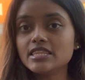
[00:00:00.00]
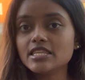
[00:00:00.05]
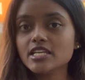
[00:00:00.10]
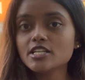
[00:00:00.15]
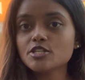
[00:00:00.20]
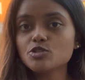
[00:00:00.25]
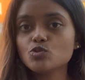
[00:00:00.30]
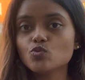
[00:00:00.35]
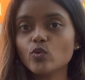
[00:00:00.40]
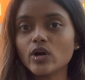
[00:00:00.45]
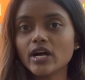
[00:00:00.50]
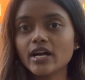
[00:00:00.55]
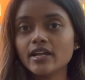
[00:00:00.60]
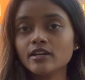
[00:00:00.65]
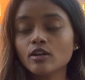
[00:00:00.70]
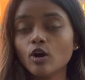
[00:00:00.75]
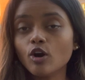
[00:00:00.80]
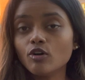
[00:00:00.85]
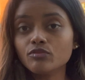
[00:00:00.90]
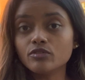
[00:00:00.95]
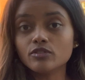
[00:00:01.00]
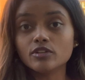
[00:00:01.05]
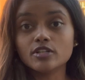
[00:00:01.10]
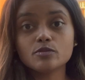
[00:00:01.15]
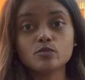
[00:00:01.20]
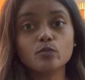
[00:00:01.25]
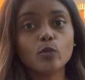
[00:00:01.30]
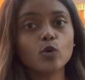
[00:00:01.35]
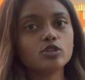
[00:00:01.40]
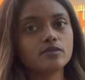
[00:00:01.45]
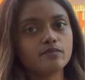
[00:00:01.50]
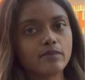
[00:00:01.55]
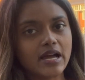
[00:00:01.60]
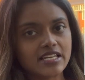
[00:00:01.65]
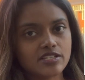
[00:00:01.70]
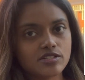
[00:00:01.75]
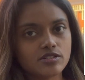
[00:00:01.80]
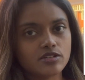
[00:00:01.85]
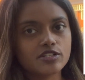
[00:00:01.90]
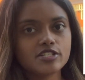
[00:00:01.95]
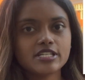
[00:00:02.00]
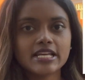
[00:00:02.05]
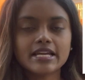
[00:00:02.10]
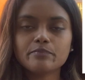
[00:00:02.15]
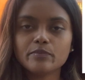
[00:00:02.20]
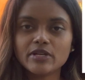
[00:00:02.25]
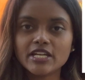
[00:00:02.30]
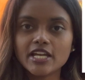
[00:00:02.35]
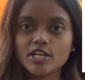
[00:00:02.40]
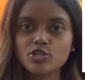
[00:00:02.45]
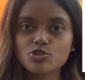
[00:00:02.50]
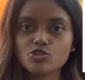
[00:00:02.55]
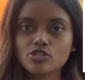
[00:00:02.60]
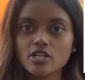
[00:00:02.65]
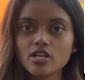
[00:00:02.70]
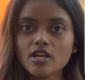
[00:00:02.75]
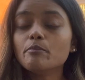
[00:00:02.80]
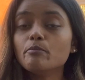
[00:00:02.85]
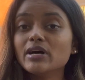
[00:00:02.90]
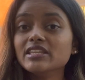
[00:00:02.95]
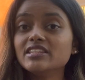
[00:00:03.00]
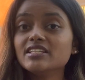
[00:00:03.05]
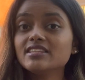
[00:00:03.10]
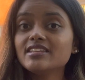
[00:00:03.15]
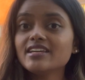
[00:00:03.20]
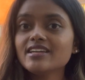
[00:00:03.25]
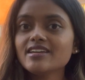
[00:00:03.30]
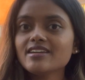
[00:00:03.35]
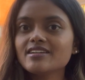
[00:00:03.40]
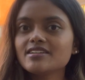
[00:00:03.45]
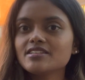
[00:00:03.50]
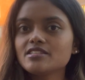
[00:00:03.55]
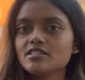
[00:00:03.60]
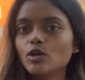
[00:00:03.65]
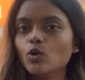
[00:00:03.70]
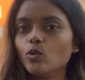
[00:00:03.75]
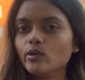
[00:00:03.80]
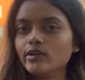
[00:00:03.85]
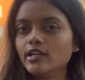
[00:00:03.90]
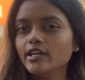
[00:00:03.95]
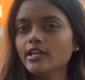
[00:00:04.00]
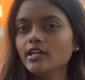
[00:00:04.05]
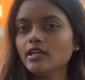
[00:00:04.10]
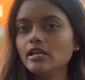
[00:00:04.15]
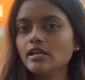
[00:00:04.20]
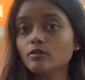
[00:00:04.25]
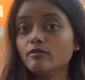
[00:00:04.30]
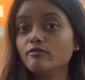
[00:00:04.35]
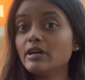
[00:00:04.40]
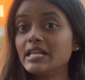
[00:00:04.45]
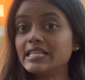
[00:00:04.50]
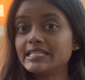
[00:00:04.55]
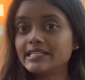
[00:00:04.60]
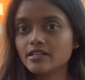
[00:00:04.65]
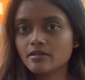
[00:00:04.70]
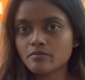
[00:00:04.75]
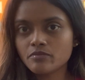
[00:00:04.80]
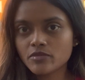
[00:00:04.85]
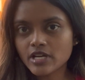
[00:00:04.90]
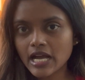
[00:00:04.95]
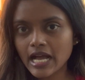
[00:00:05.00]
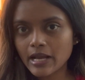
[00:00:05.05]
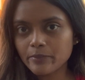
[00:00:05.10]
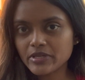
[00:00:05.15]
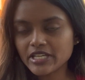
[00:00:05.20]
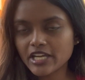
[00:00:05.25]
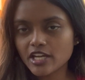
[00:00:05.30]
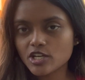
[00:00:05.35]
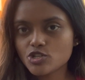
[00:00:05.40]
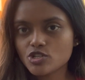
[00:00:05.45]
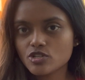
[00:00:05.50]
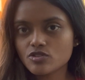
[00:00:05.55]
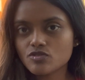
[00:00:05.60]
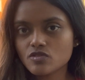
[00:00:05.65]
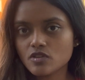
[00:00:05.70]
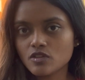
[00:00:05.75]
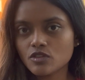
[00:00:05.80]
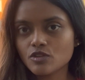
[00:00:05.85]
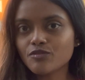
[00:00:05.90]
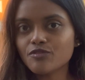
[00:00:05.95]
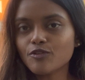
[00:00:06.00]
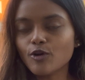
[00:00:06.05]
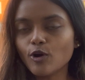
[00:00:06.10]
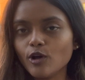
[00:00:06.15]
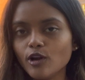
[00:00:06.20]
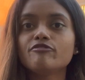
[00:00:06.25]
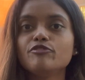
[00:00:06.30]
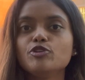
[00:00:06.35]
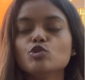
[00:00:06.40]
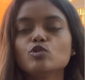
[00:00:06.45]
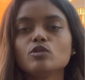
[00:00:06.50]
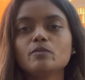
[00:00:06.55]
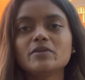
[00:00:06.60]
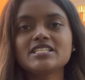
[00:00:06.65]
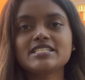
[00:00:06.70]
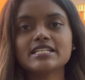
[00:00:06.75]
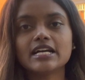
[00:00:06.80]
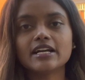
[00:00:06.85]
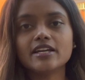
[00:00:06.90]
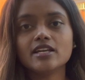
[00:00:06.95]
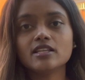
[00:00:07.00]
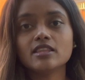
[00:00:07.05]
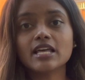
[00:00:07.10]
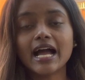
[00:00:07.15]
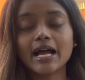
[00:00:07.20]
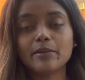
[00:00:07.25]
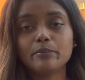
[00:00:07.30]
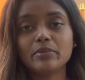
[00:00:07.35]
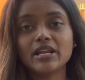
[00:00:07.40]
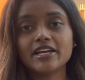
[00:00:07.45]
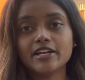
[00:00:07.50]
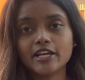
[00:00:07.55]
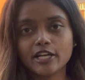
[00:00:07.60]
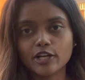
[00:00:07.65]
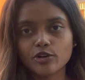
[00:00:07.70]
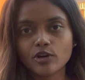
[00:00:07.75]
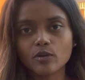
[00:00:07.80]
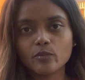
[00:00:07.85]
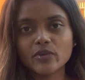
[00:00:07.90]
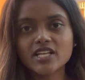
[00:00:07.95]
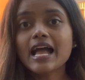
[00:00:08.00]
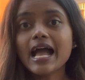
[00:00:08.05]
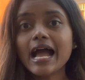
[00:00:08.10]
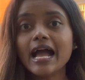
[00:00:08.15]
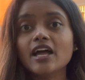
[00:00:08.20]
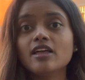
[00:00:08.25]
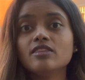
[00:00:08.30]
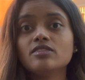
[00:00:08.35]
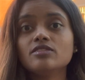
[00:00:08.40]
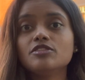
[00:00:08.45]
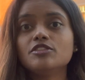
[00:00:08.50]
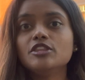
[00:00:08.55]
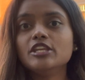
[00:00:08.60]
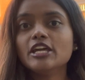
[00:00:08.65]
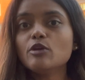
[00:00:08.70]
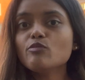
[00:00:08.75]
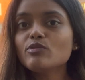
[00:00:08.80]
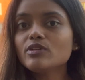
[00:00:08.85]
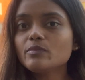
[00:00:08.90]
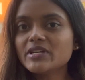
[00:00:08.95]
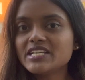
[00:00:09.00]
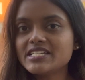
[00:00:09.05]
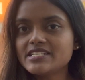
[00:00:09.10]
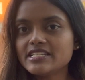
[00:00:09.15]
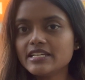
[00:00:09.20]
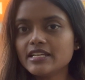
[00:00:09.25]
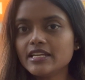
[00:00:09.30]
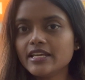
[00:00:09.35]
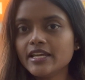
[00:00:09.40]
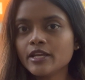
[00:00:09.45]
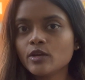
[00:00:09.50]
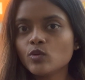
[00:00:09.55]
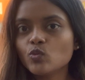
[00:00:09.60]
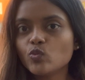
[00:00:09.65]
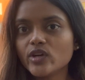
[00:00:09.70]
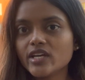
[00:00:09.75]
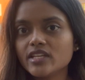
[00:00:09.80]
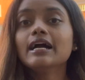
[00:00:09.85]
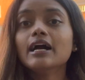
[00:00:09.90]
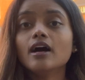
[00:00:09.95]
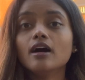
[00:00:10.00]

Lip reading: This one offers both master's and PhD, but the thing is they only welcome the applications in the fall. You will be studying the applied economics and they will be dealing with